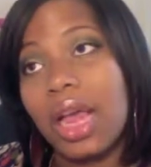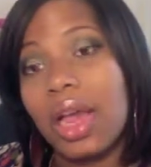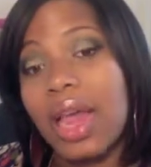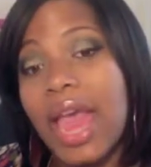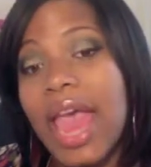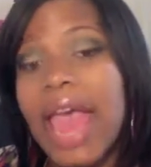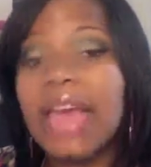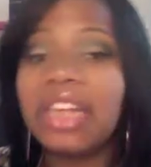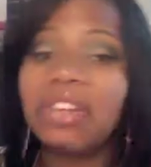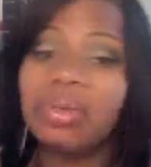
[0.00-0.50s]

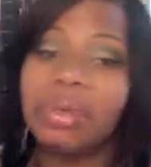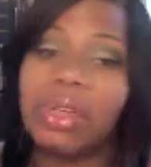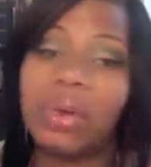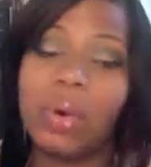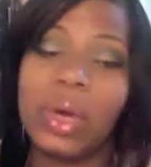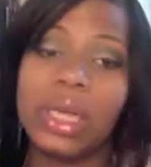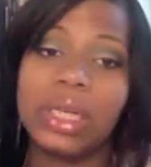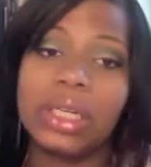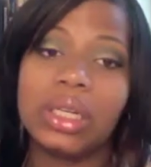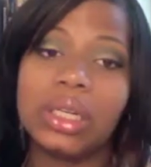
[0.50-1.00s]
ask me
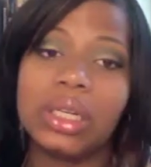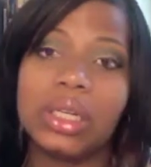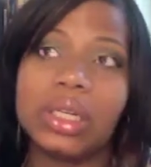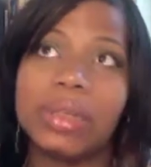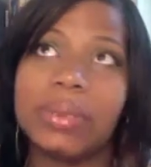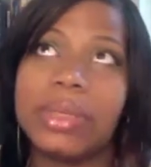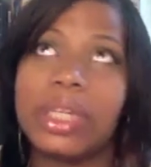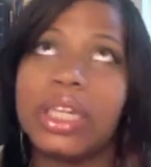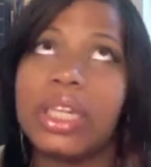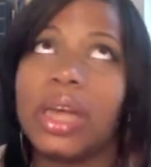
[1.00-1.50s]
questions
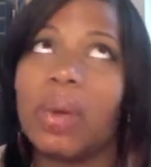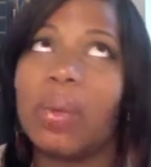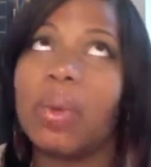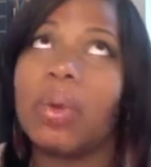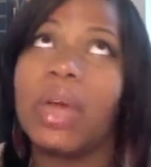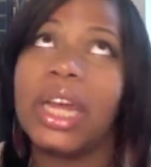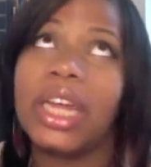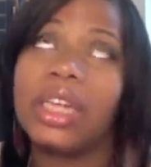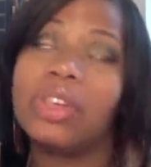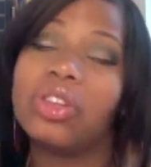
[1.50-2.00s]
because I will
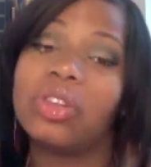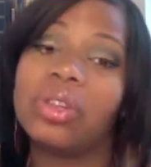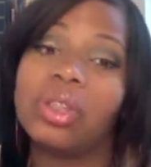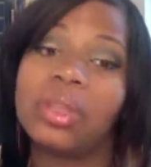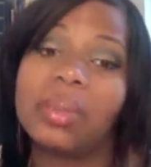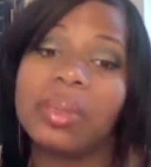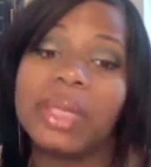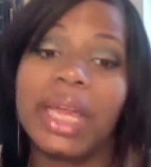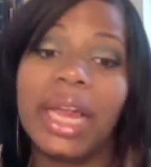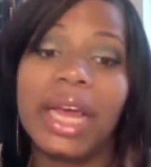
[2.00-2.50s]
answer them.
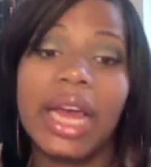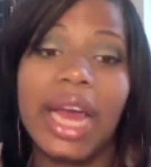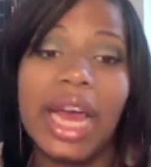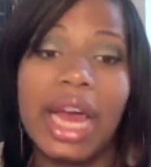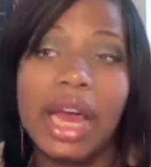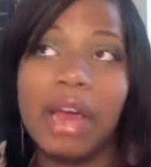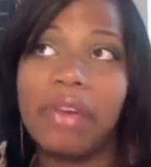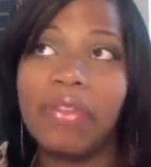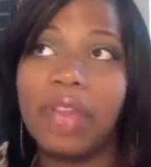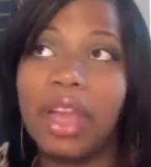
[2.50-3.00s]
It's not like I
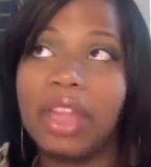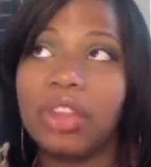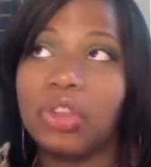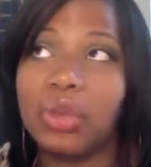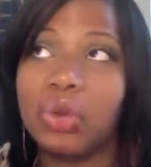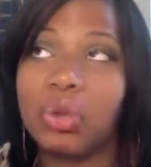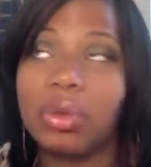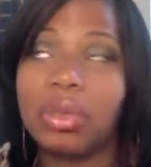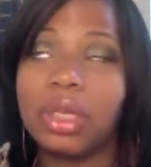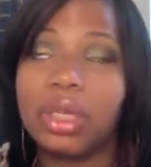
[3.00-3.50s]
have like
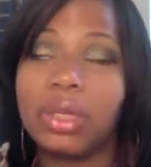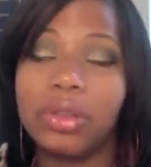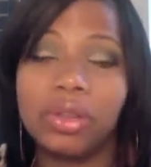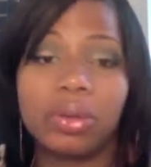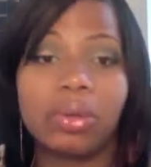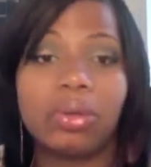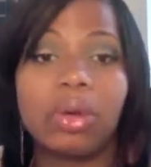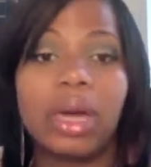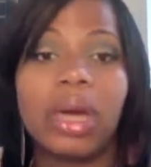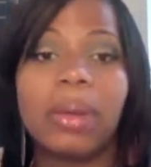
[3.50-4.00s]
2 million
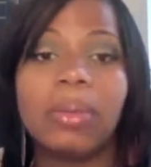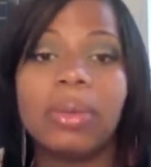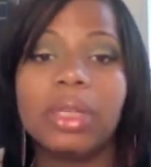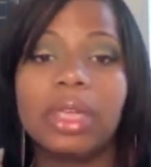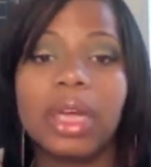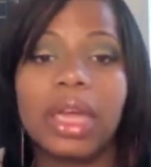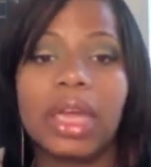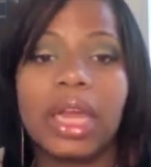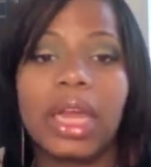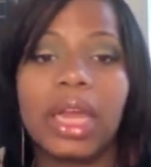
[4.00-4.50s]
subscribers and
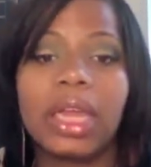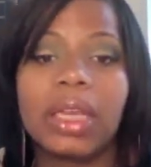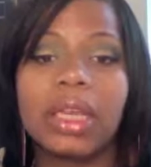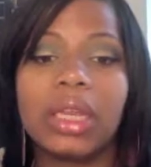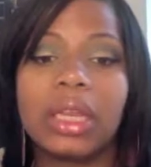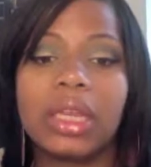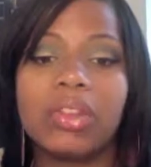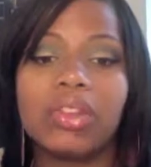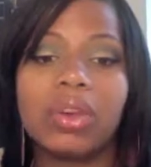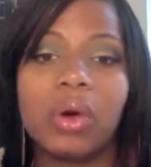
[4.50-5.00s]
I can't
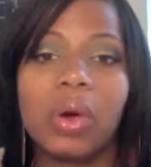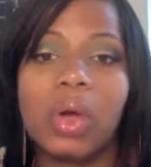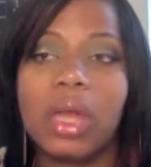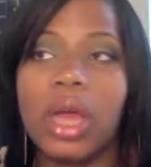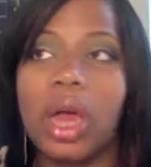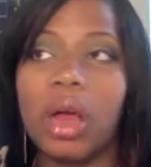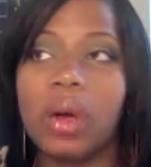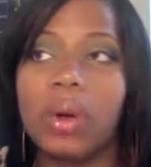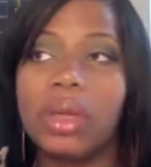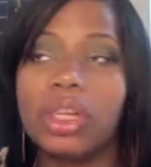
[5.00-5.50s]
get to all
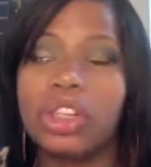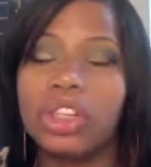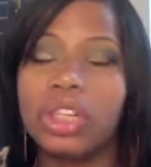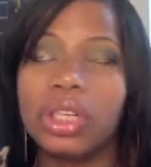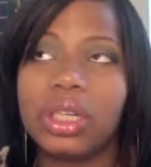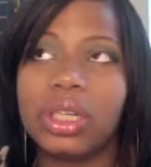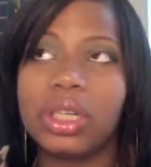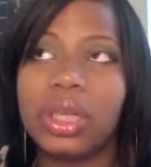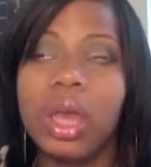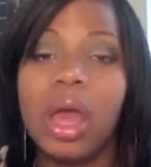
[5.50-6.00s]
y'all
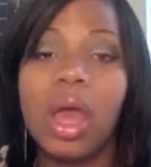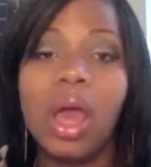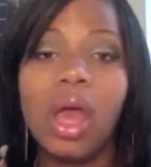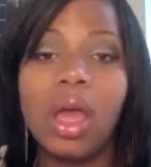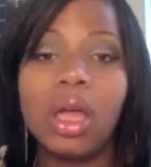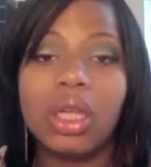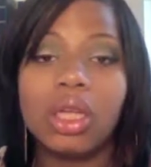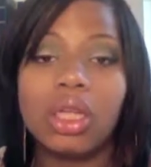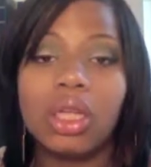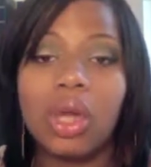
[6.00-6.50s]
questions.
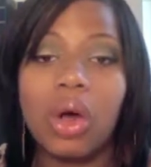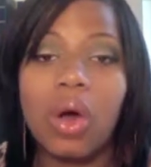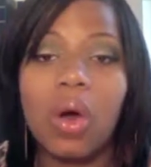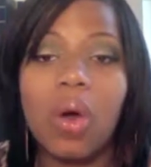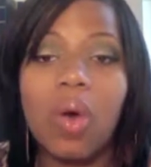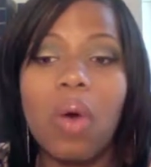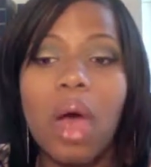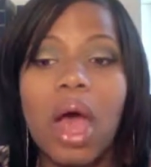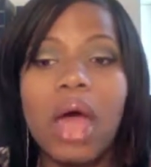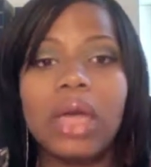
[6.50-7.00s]

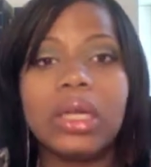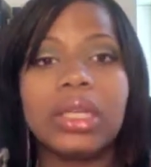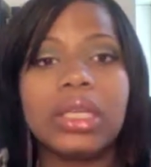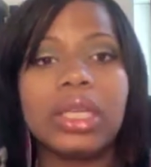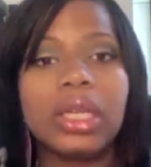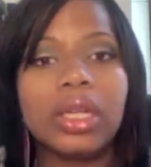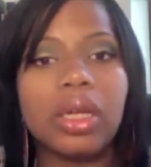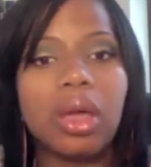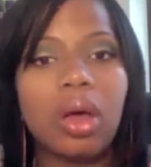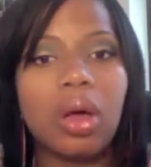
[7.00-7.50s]
So
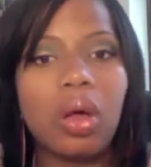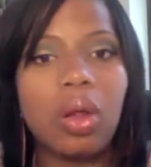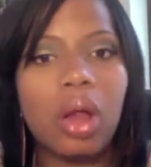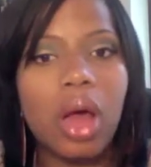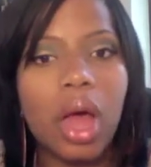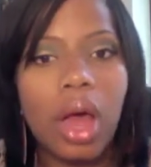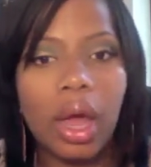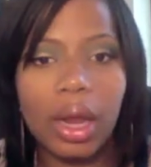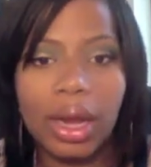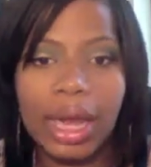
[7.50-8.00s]
until
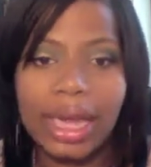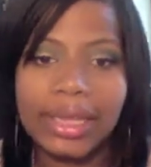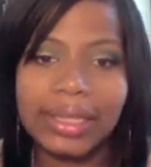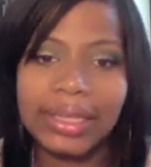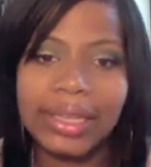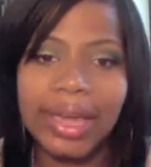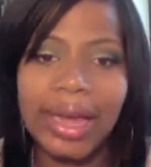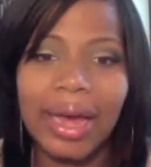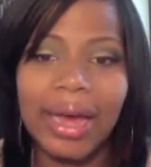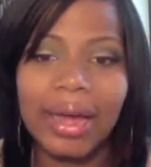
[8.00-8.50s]
next
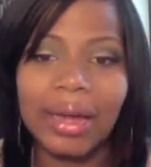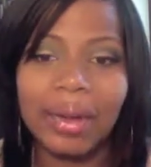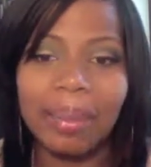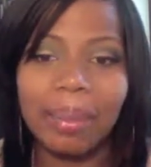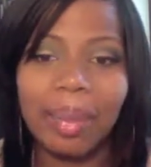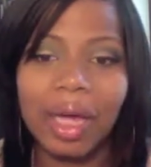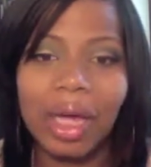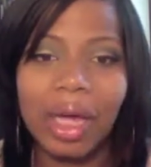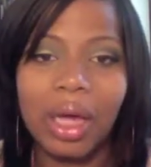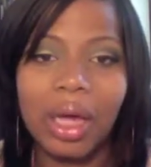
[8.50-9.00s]
time,
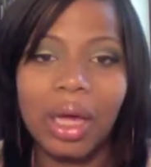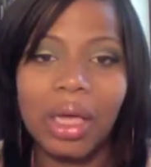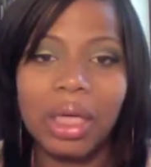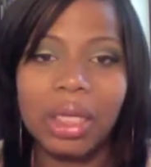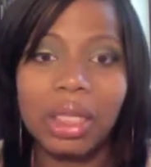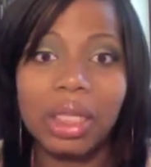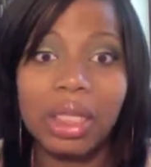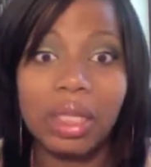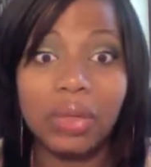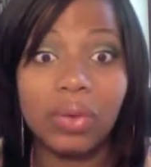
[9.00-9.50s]

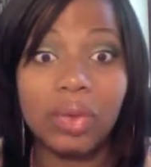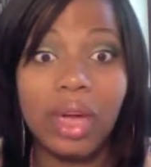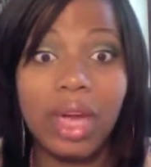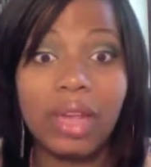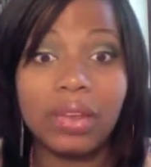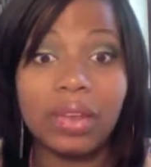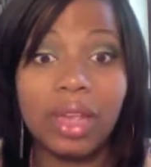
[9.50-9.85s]
see you guys